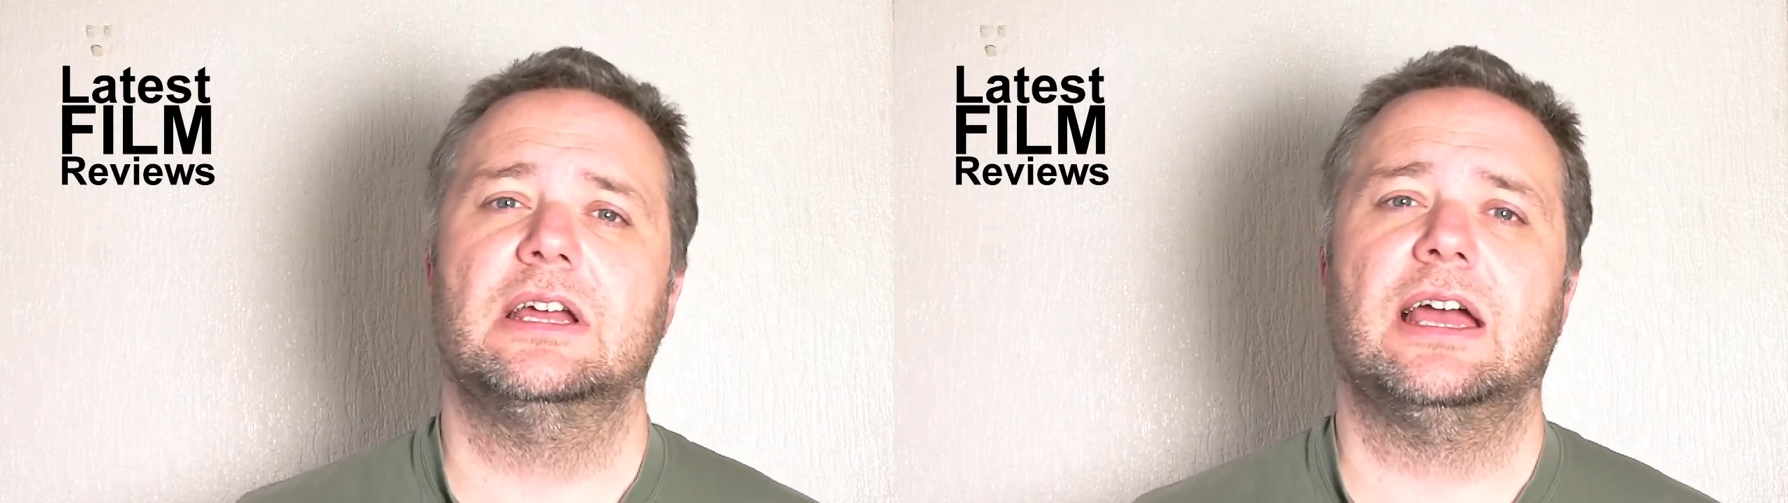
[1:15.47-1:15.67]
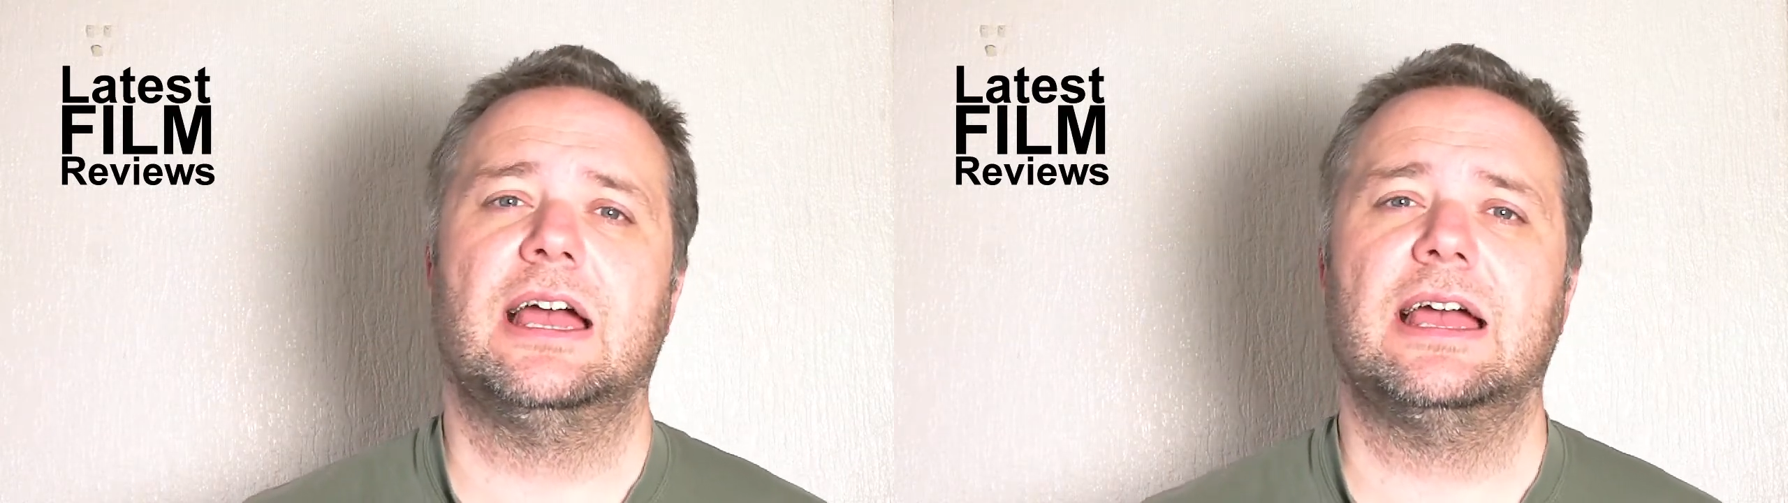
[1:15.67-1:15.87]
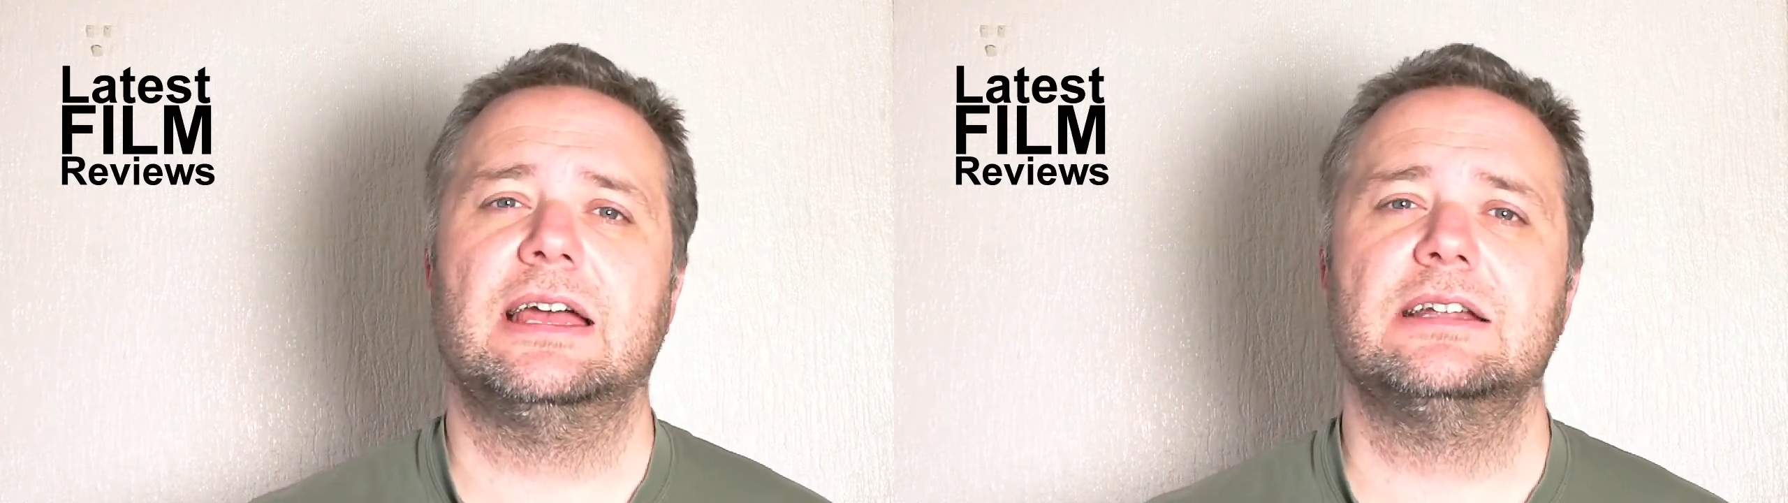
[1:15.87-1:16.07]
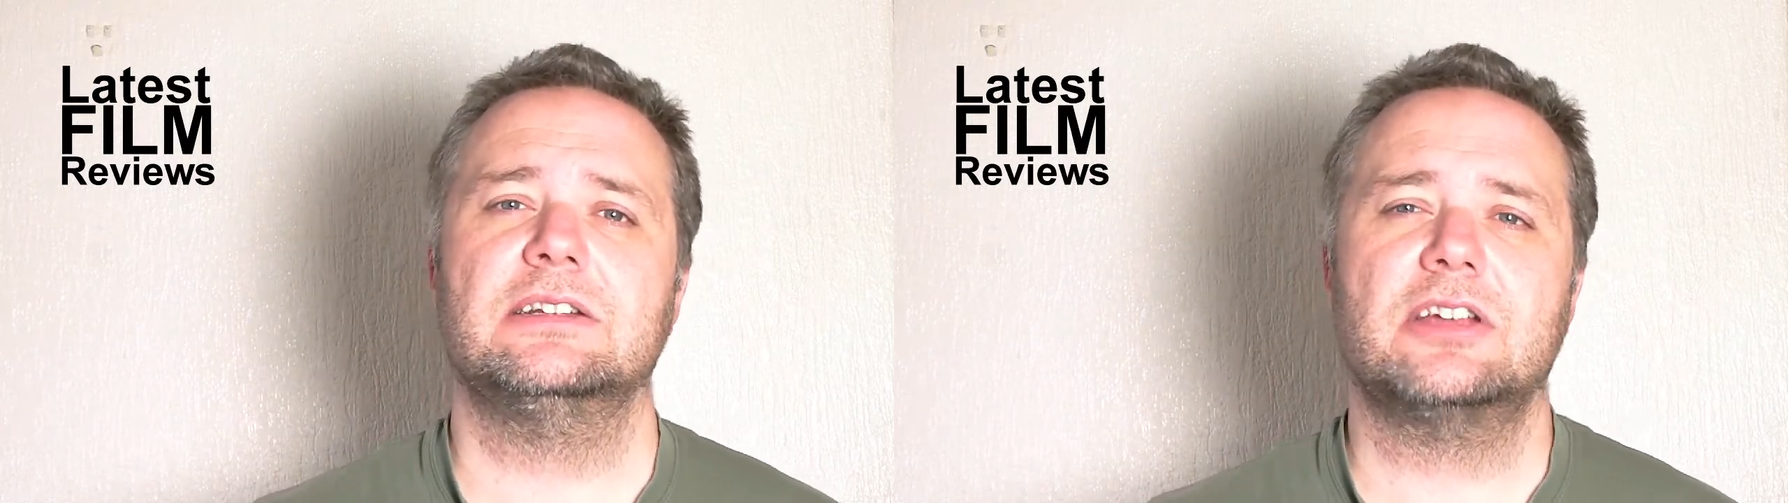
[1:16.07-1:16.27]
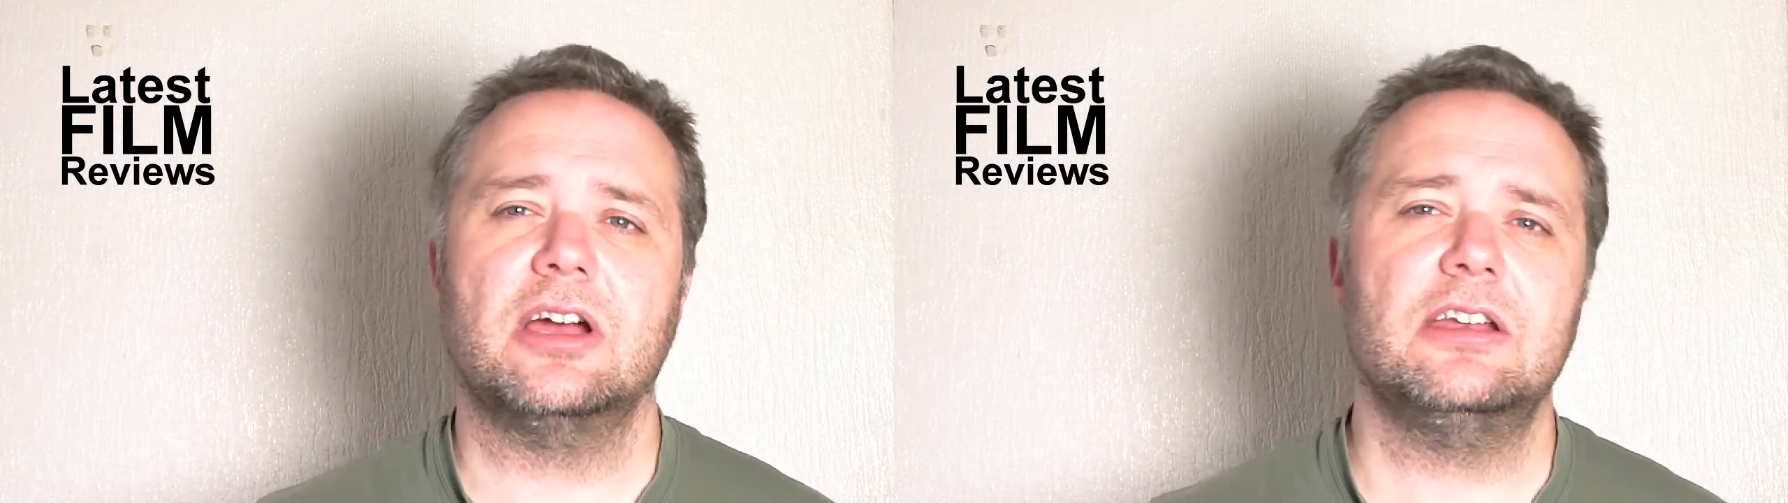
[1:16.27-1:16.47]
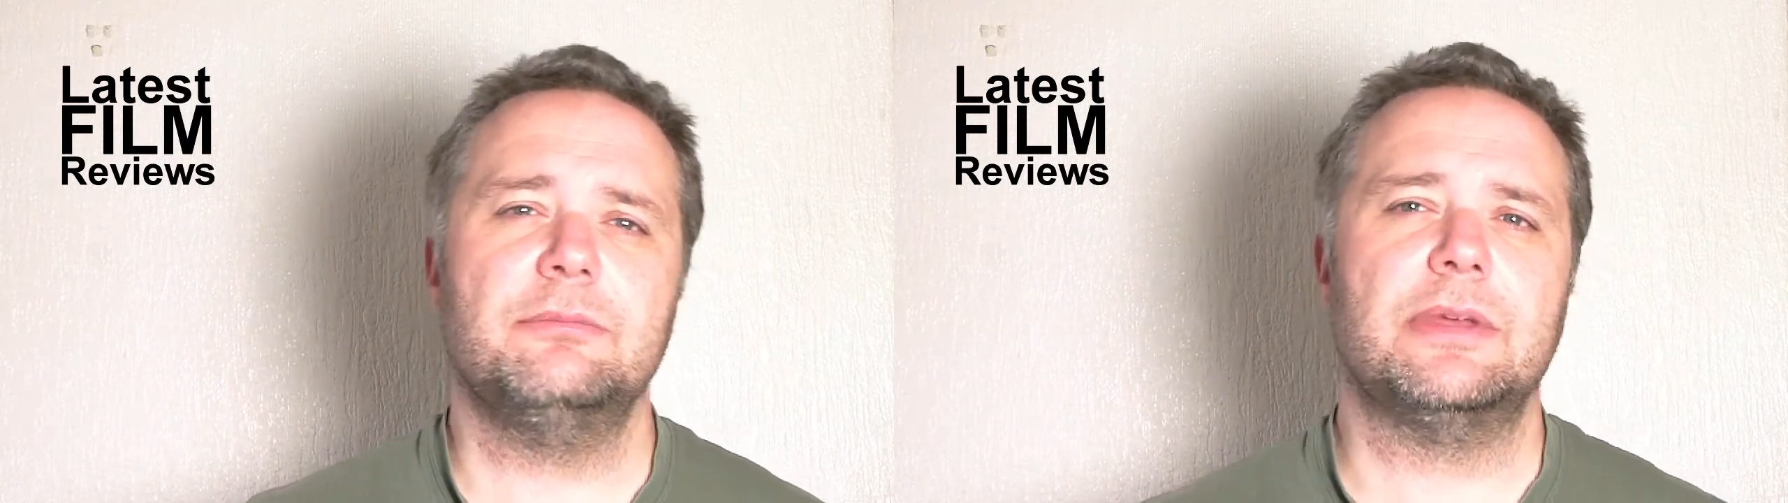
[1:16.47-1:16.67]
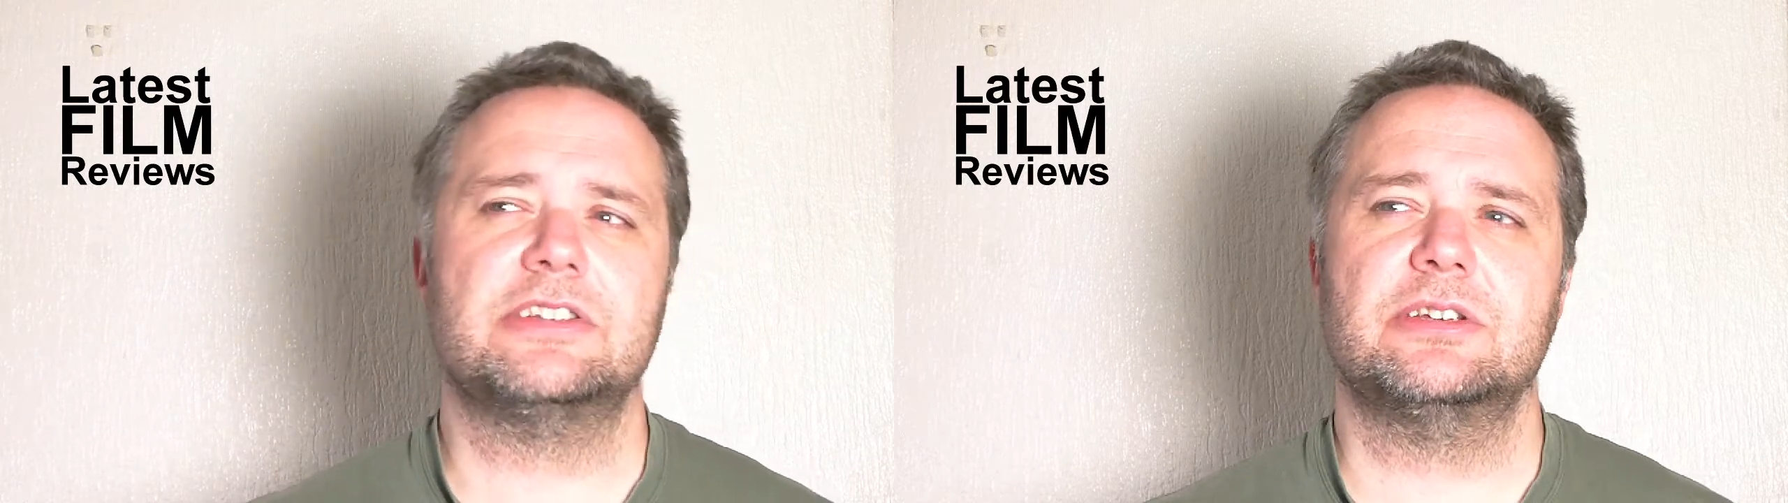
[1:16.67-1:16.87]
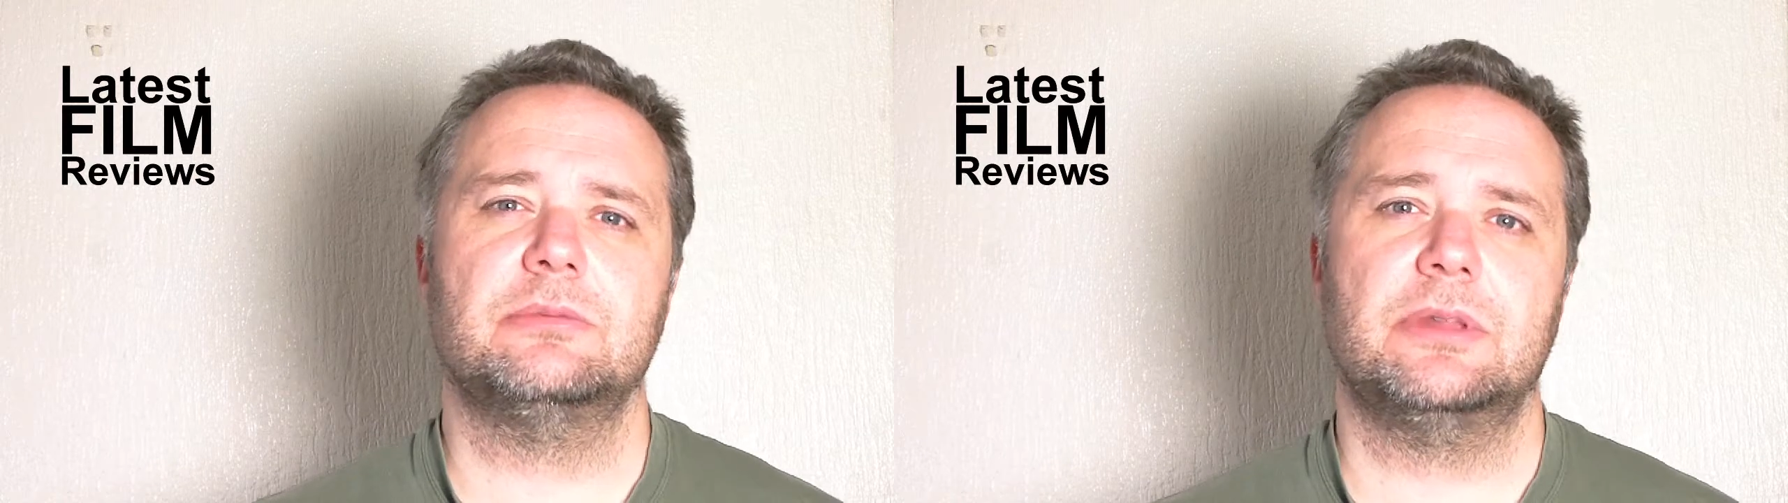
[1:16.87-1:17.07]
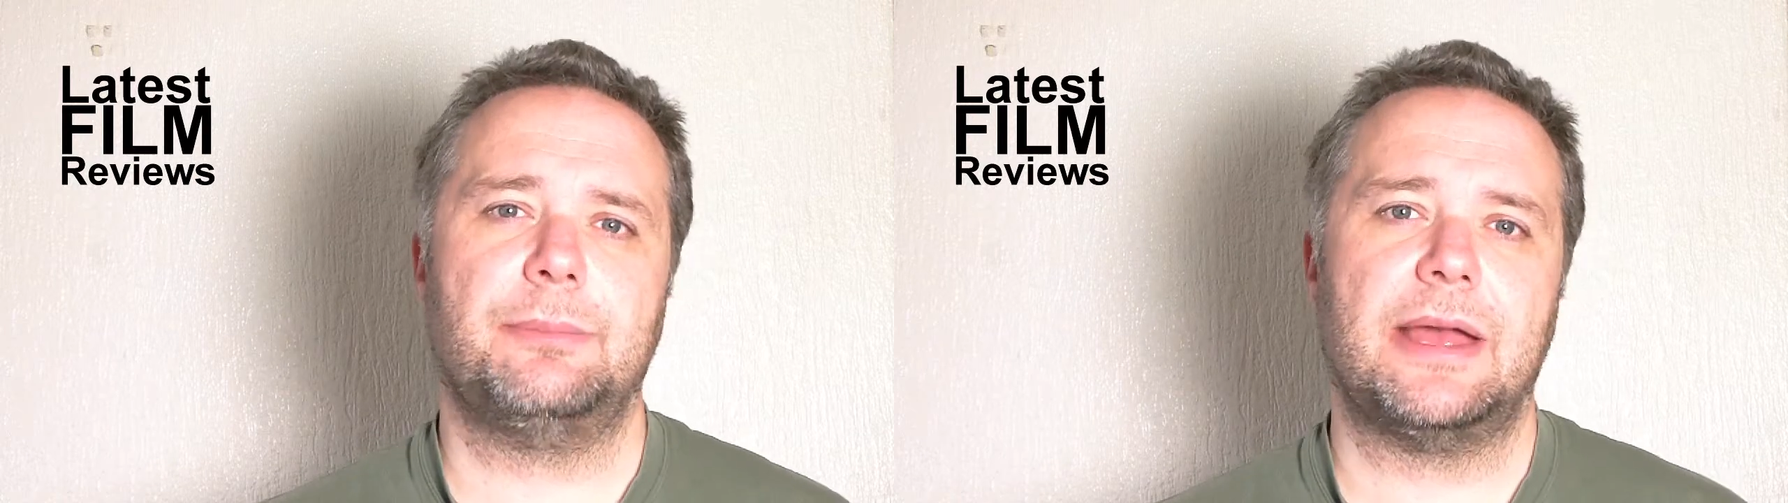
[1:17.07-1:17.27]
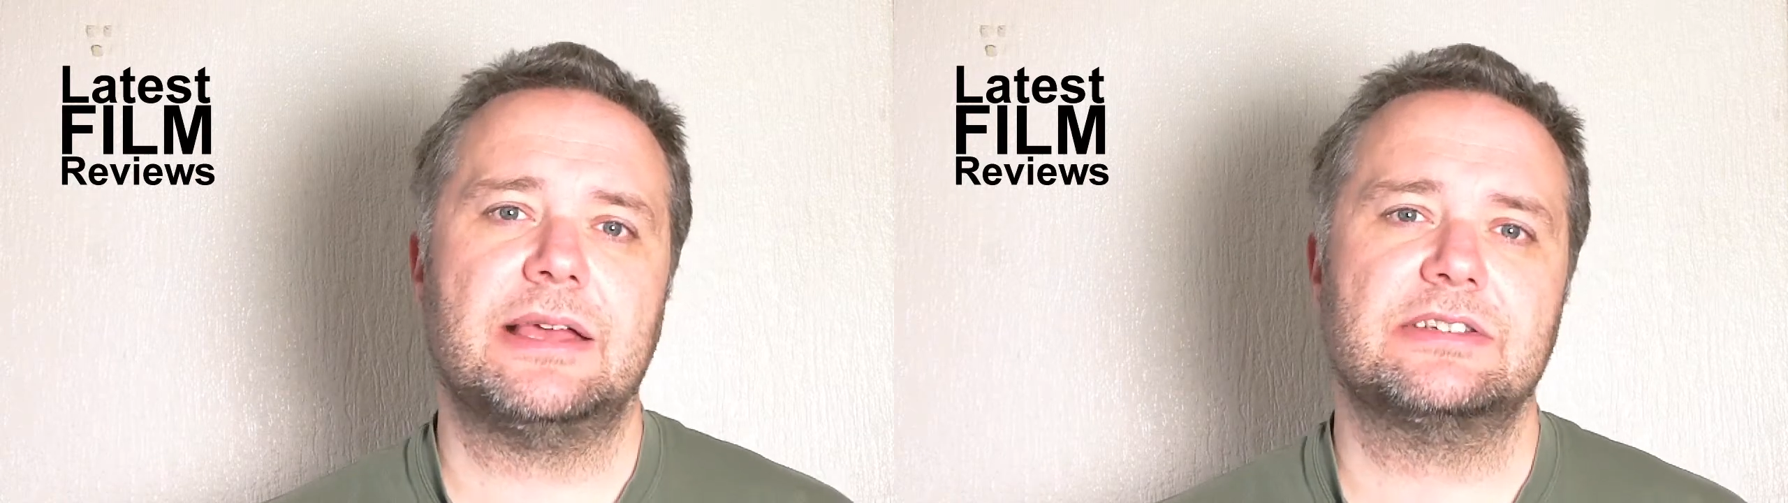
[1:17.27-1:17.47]
and kind of messing with the
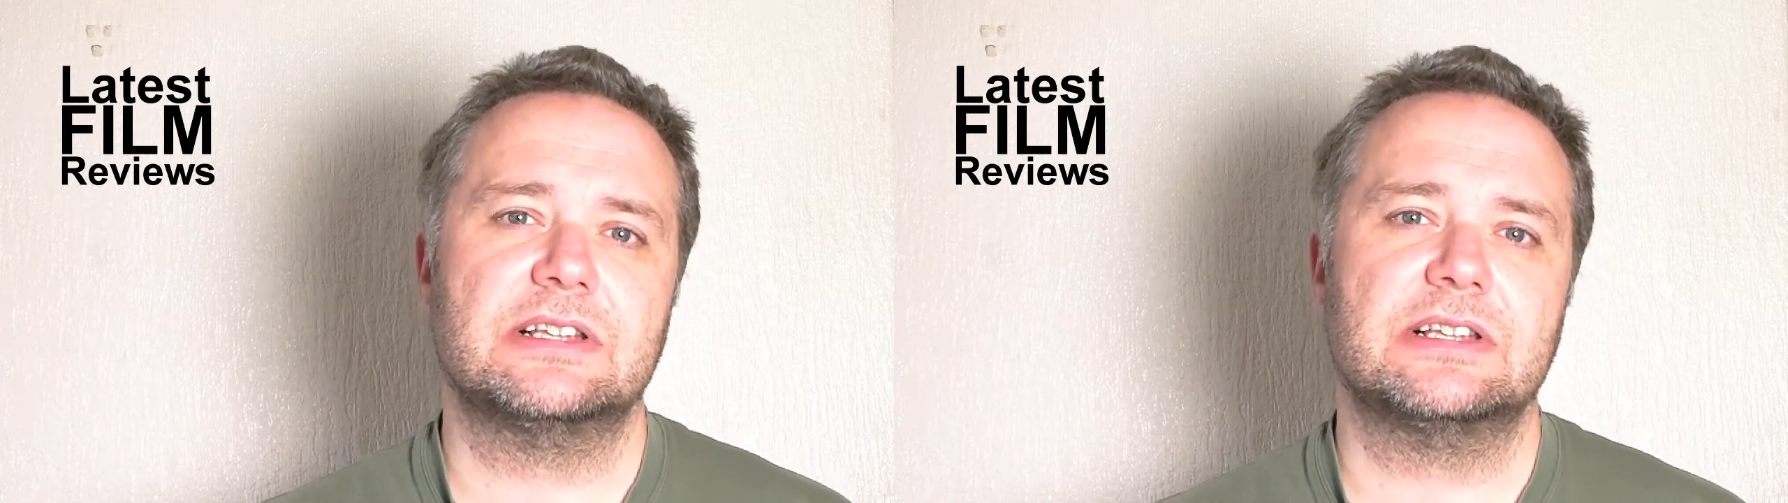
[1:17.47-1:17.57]
past a